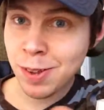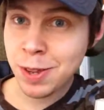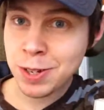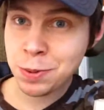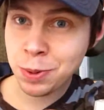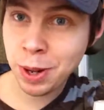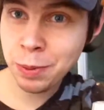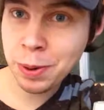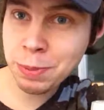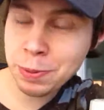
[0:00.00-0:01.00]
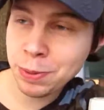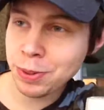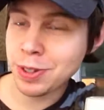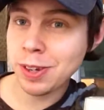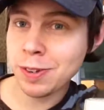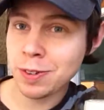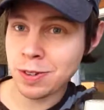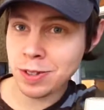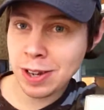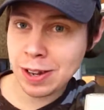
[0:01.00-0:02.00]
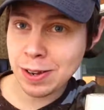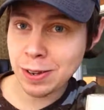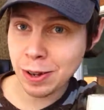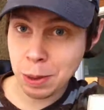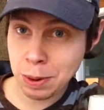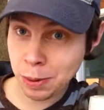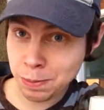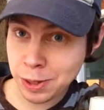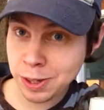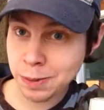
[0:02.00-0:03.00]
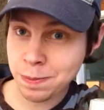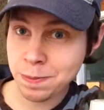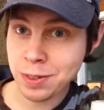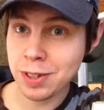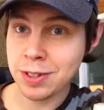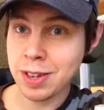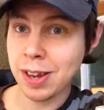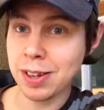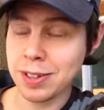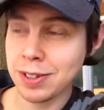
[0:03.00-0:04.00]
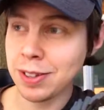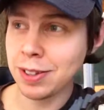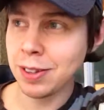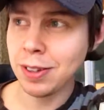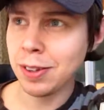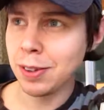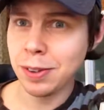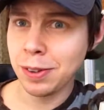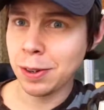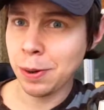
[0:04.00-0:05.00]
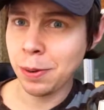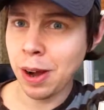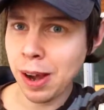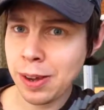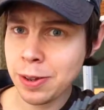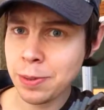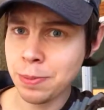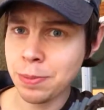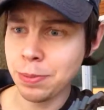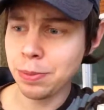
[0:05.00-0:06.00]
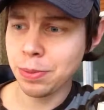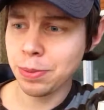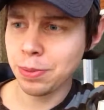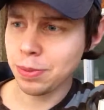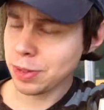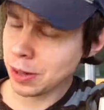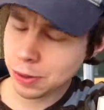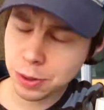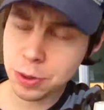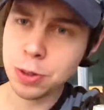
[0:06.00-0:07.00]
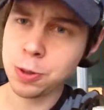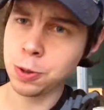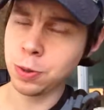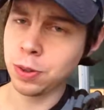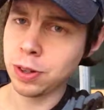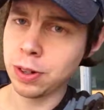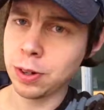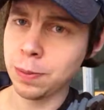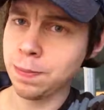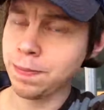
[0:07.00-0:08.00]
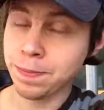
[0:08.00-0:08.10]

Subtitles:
And that's what I want people to understand about me, is that, you know, I am telling you the truth here,